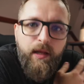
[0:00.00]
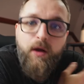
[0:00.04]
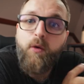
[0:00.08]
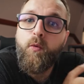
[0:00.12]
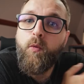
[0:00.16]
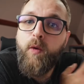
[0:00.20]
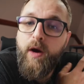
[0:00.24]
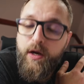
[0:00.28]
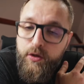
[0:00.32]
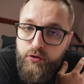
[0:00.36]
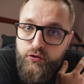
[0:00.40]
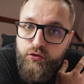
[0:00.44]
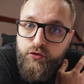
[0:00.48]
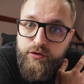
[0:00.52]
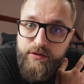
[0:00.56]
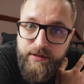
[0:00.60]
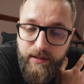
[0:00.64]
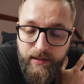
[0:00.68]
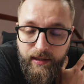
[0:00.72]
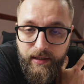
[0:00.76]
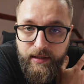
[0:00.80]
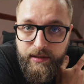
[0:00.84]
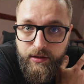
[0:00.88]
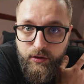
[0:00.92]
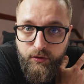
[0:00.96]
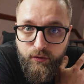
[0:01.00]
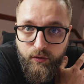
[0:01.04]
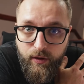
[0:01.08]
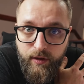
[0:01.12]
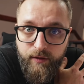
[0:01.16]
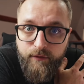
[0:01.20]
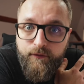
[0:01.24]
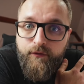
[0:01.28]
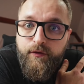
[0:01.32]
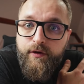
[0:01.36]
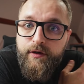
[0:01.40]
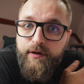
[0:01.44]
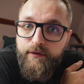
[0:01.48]
Now why you should select the
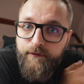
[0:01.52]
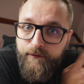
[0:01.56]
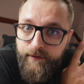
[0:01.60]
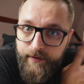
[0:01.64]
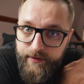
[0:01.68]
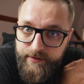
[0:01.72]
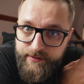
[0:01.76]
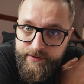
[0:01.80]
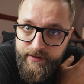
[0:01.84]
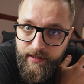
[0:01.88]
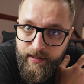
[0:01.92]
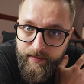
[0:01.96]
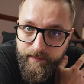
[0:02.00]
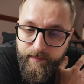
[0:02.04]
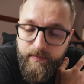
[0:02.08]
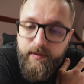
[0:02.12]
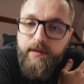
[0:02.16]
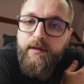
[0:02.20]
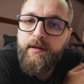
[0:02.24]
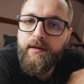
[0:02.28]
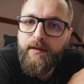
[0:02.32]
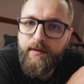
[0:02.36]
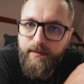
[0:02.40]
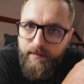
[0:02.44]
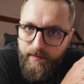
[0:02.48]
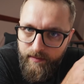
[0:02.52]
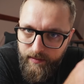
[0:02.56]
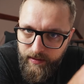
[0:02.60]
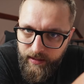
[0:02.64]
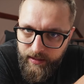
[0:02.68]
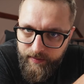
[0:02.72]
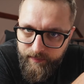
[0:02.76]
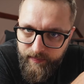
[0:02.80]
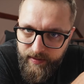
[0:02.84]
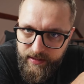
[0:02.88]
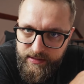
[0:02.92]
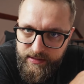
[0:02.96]
token for the first time? Let me